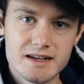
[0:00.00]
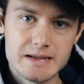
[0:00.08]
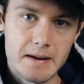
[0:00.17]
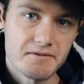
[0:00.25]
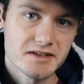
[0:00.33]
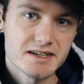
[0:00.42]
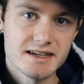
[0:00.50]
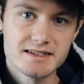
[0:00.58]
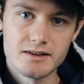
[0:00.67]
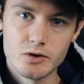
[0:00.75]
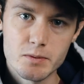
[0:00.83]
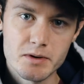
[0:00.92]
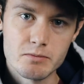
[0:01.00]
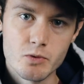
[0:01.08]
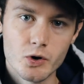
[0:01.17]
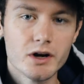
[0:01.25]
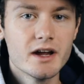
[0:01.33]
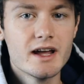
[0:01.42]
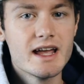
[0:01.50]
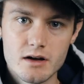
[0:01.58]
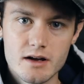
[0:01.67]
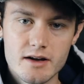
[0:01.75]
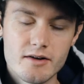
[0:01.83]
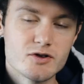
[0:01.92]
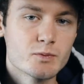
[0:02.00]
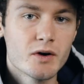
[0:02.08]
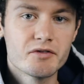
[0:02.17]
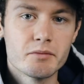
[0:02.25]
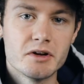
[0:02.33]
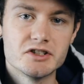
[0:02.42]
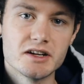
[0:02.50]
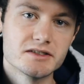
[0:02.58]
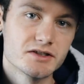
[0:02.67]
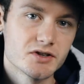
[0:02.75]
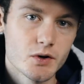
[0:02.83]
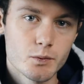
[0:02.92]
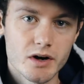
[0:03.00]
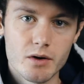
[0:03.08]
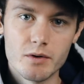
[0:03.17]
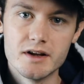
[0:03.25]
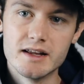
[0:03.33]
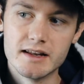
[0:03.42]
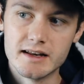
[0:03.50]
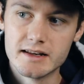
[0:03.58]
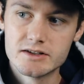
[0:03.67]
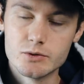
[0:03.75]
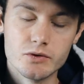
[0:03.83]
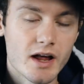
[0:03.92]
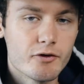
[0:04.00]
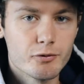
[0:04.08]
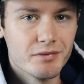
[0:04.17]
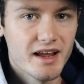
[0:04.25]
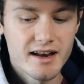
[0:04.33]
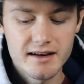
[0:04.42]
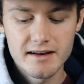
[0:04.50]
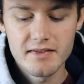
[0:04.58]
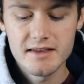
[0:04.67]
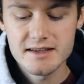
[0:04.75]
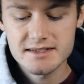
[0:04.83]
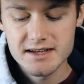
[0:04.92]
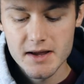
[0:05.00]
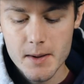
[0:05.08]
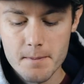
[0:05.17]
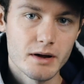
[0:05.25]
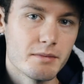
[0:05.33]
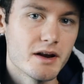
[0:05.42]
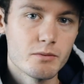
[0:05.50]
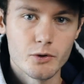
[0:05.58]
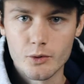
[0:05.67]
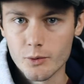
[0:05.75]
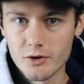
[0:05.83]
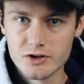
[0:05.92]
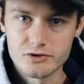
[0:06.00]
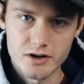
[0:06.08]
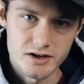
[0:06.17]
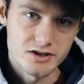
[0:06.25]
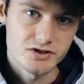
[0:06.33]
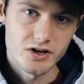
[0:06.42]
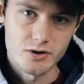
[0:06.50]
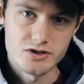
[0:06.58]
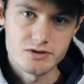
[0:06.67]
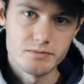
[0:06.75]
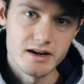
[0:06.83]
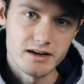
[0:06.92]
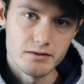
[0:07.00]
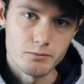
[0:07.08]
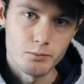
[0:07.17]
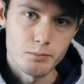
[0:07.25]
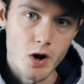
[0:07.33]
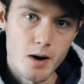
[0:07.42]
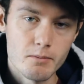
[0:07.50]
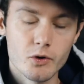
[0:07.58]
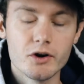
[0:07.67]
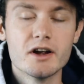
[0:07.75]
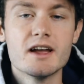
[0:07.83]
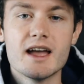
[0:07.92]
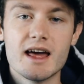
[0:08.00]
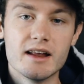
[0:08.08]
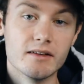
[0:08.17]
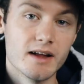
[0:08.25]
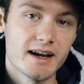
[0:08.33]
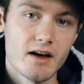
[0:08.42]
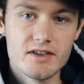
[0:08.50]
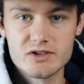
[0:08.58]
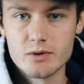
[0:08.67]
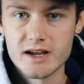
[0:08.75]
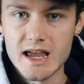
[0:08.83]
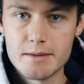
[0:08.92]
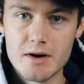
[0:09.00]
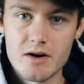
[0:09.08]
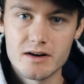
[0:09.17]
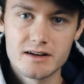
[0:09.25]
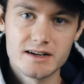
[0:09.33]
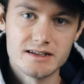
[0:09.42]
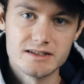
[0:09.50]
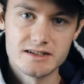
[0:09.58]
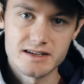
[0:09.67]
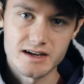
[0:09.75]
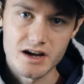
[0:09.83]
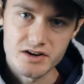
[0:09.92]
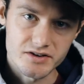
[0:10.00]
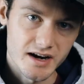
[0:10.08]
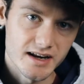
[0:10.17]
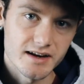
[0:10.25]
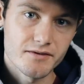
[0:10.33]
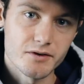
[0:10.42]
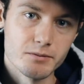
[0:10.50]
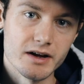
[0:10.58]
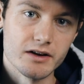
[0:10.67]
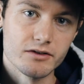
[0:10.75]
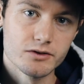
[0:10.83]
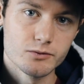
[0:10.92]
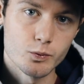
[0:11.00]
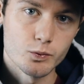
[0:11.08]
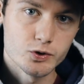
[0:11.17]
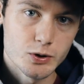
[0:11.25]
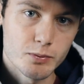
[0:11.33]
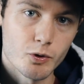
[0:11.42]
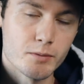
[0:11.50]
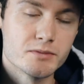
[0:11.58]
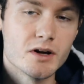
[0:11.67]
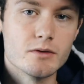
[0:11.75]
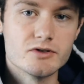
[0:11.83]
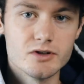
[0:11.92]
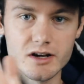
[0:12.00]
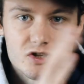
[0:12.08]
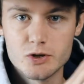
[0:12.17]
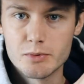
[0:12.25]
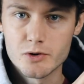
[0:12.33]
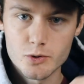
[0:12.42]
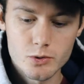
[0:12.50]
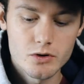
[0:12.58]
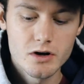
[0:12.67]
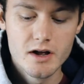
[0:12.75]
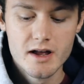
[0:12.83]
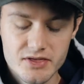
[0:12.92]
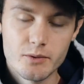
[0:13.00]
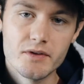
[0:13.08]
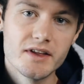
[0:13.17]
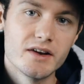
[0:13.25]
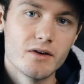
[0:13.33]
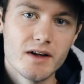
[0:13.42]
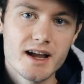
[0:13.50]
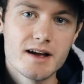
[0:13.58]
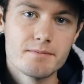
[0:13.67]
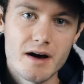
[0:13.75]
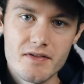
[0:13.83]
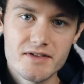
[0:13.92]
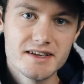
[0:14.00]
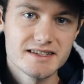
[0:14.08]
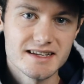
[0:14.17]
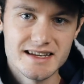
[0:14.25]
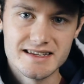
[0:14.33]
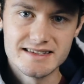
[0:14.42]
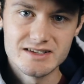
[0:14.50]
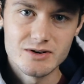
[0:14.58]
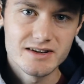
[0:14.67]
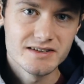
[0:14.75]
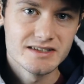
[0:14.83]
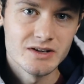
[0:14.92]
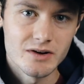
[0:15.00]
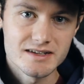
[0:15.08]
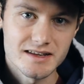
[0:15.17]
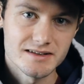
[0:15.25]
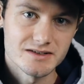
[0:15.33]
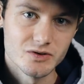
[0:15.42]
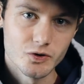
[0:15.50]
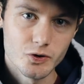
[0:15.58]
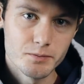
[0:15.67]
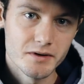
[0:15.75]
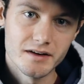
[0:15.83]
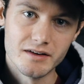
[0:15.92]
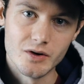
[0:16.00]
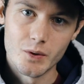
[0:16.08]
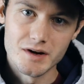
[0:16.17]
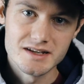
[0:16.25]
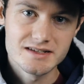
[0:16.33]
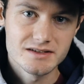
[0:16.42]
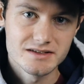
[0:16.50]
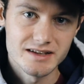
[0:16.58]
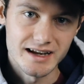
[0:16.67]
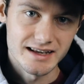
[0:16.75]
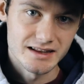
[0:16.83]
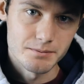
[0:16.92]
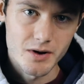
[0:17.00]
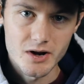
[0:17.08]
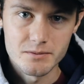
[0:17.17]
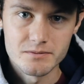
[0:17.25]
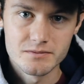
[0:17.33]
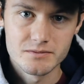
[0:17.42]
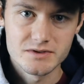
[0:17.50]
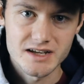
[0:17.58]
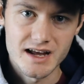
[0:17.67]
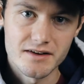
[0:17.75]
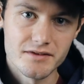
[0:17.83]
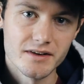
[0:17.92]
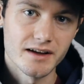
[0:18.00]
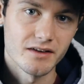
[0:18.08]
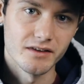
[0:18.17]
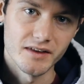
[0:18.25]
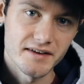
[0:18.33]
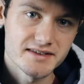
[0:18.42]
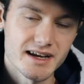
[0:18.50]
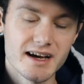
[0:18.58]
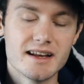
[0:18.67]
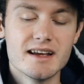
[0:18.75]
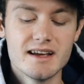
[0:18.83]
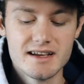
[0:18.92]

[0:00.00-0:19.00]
I just emphasized it a little bit more. It was more of a magenta tone when I went into Lightroom and edited this, but I made it more orange reddish tones to make it pop more. And I like how this one came out because it's just like a gradient from like super warm tones to like super cool. The one thing I don't like about this is you could notice that there's a little bit of noise like at the bottom side of it, like on the left side.